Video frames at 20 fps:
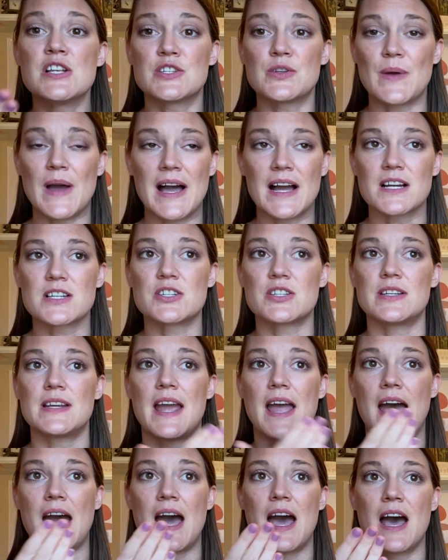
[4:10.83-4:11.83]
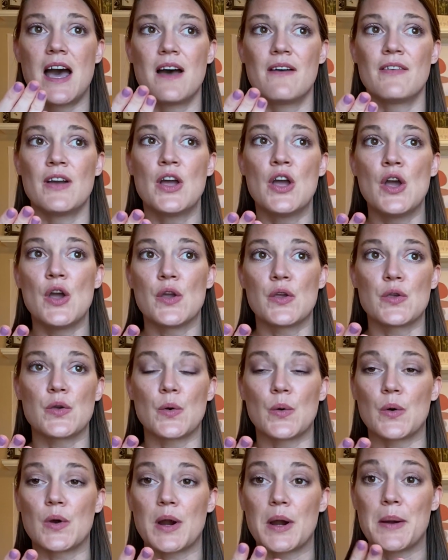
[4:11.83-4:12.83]
to actually have
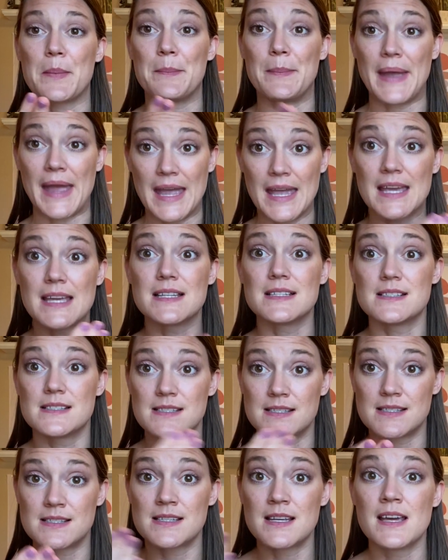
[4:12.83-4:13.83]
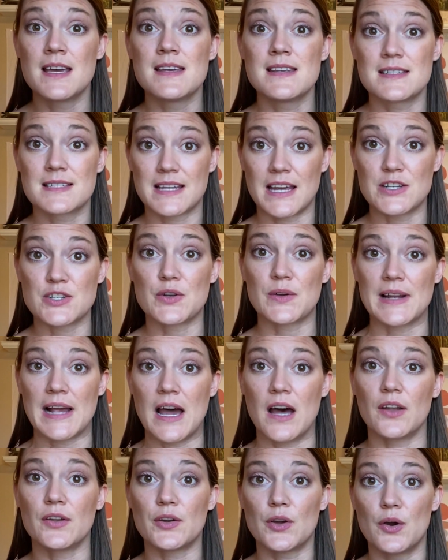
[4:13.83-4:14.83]
your pins scheduled
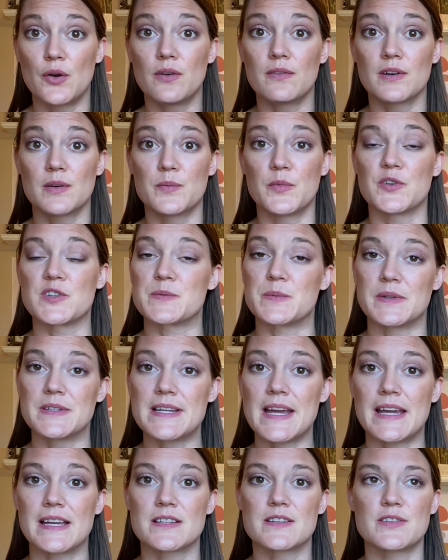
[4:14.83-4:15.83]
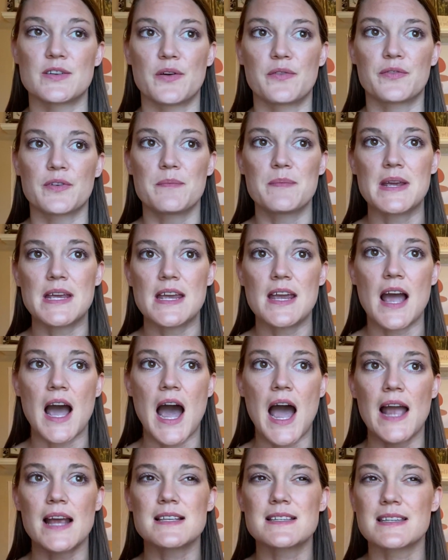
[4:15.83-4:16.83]
out over multiple days. So for me,
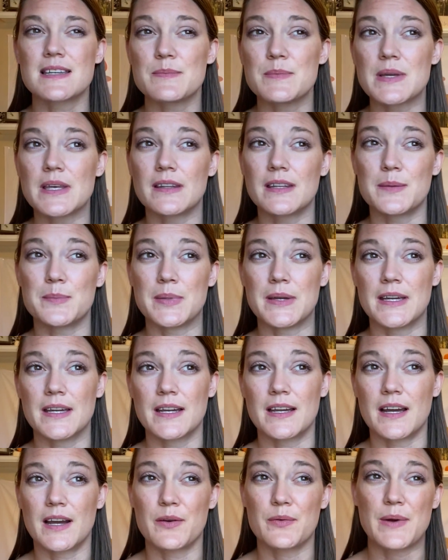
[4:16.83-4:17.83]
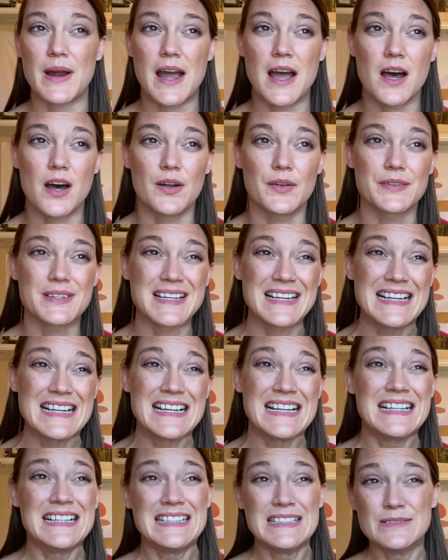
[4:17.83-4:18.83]
I typically pick around
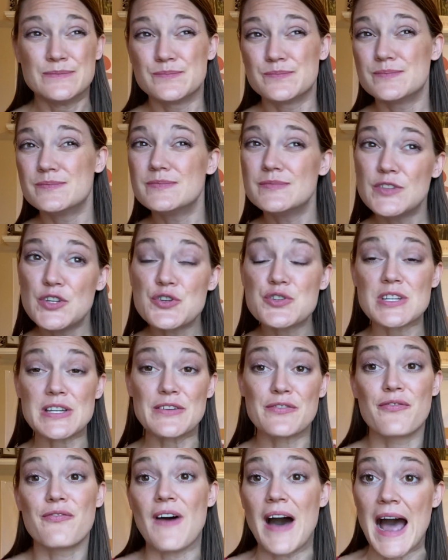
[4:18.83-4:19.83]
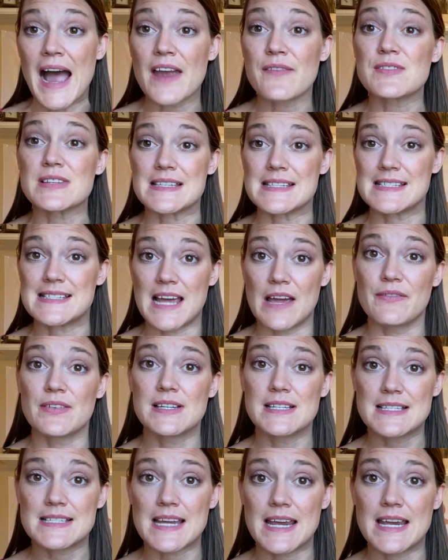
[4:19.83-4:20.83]
usually 5 to
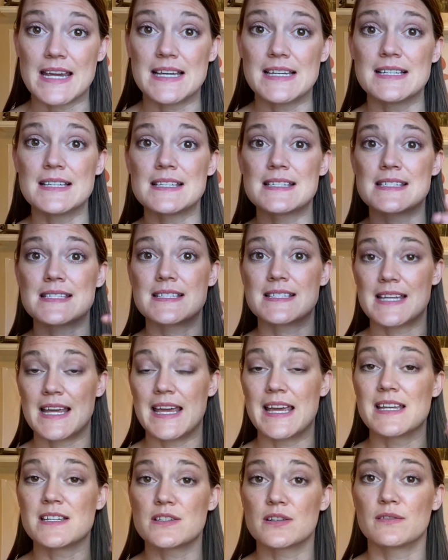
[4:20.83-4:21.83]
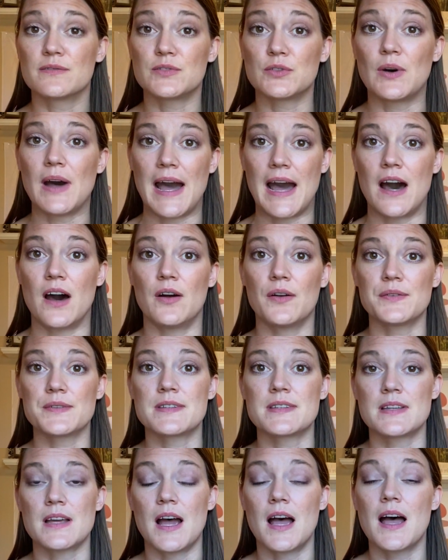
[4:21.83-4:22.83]
7 days to interval
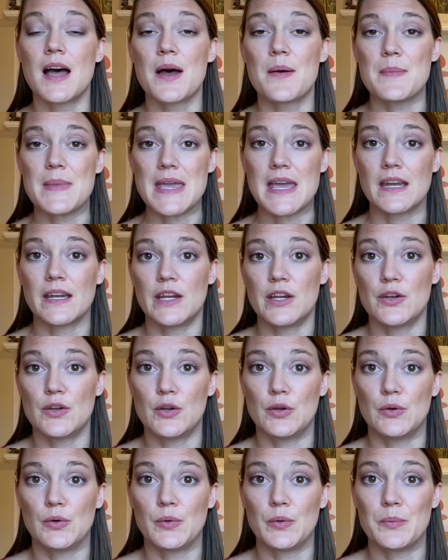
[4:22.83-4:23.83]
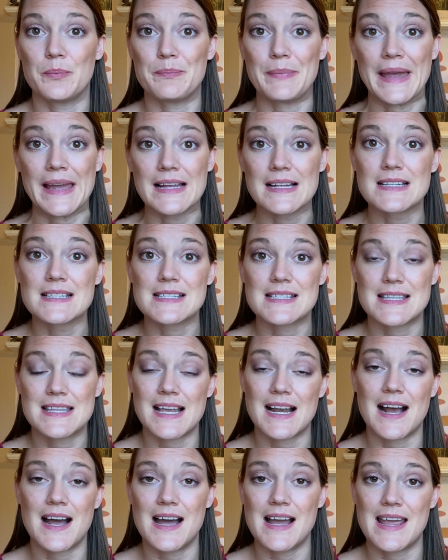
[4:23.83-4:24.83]
out any new pins
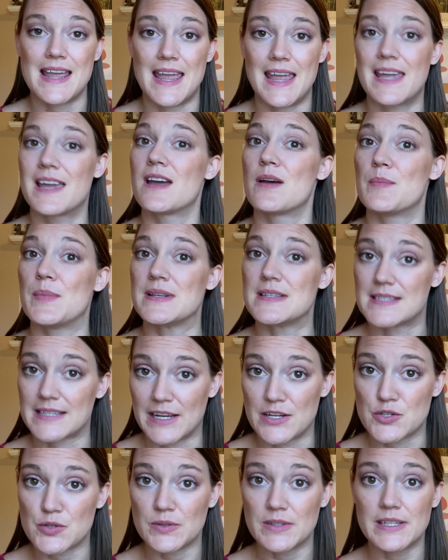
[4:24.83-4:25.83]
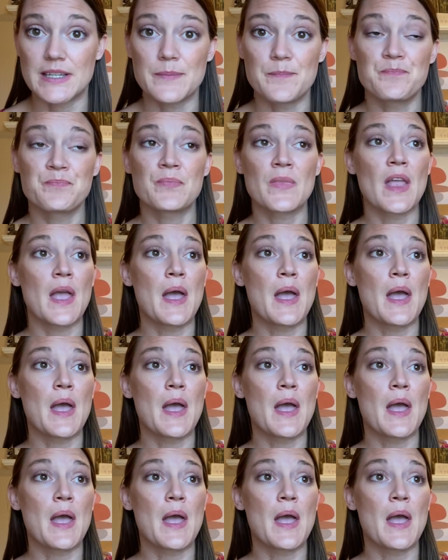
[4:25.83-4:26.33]
that I am scheduling.